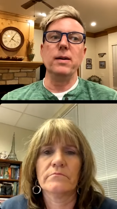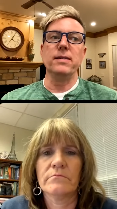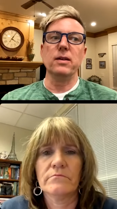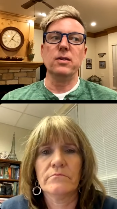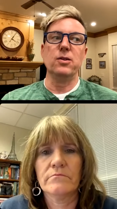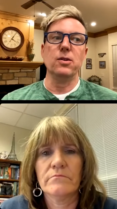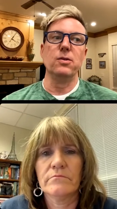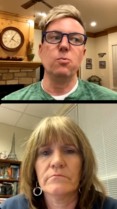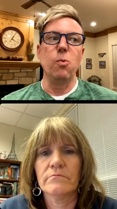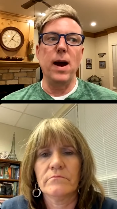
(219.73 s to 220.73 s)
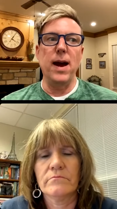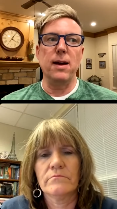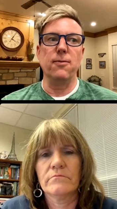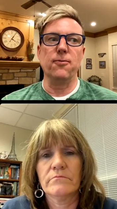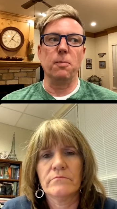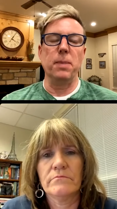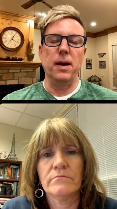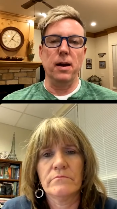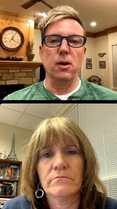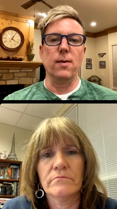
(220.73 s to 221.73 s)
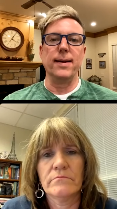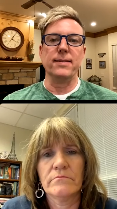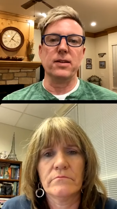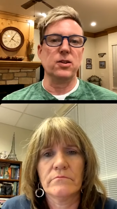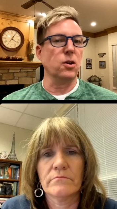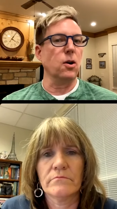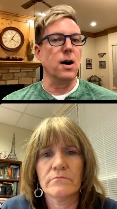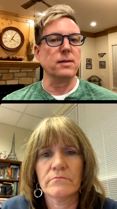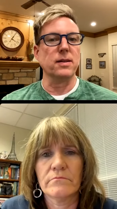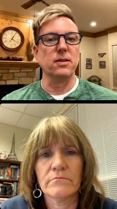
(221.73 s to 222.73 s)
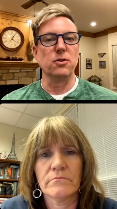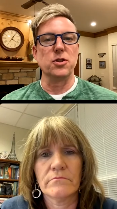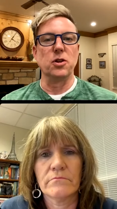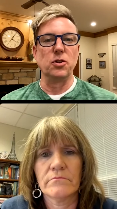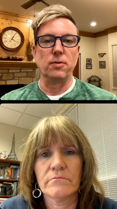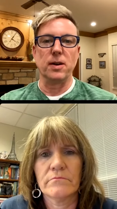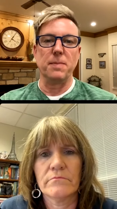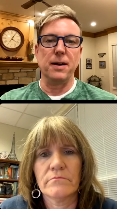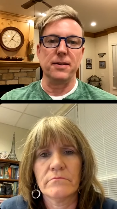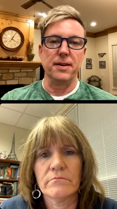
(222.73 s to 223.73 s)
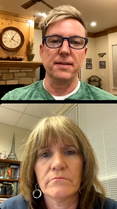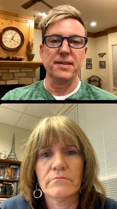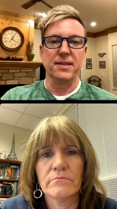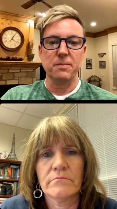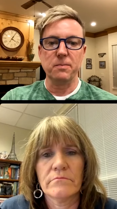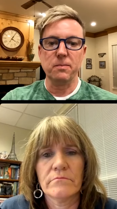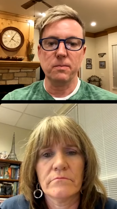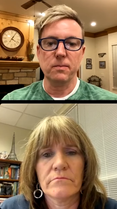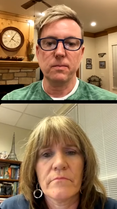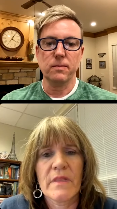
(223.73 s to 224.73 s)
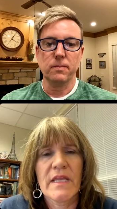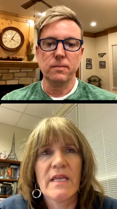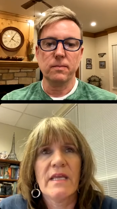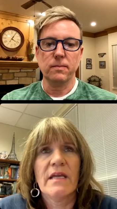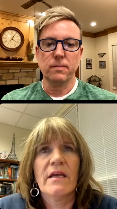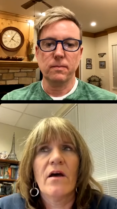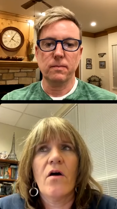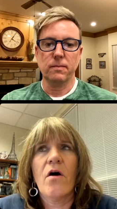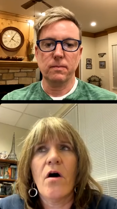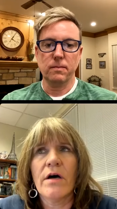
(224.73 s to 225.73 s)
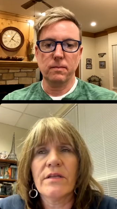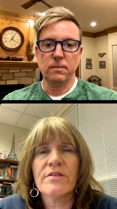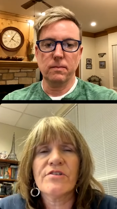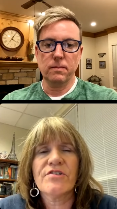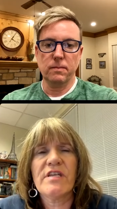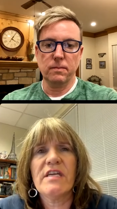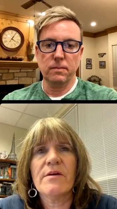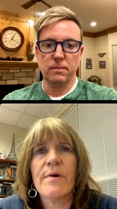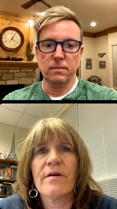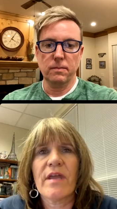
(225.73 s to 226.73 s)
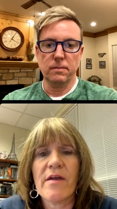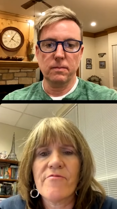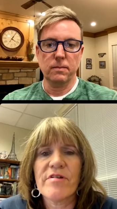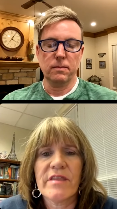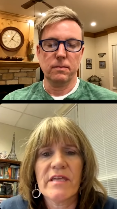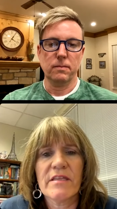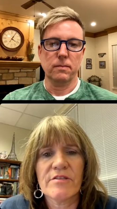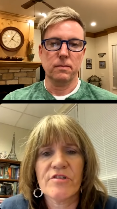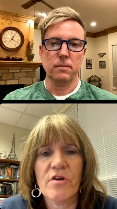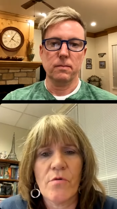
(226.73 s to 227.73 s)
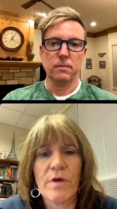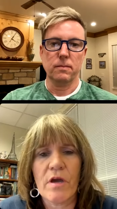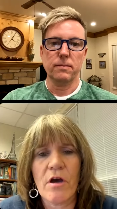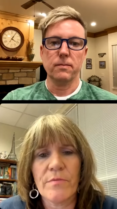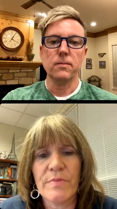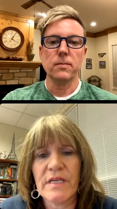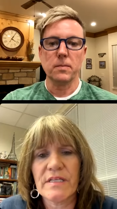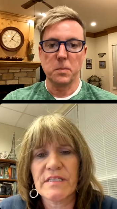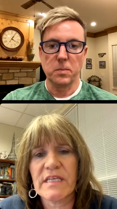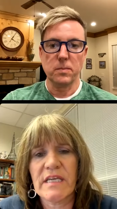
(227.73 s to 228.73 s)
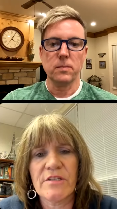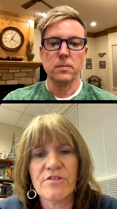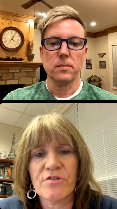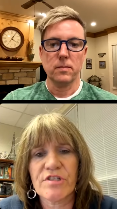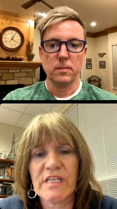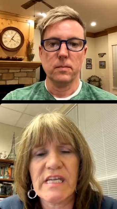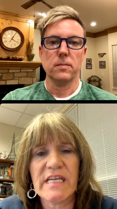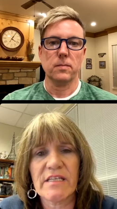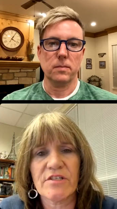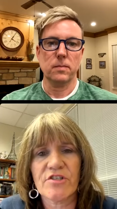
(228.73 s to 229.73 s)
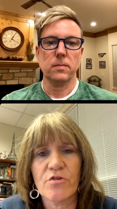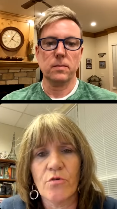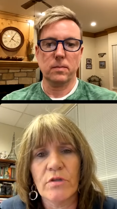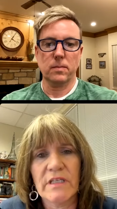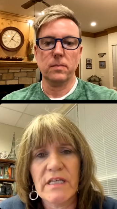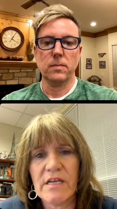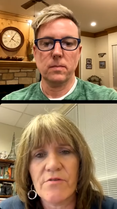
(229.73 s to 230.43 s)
Speaker 1: a good way for parents to talk to their children about this?
Speaker 2: honesty about everything that's going on because the kids are seeing it in school and hearing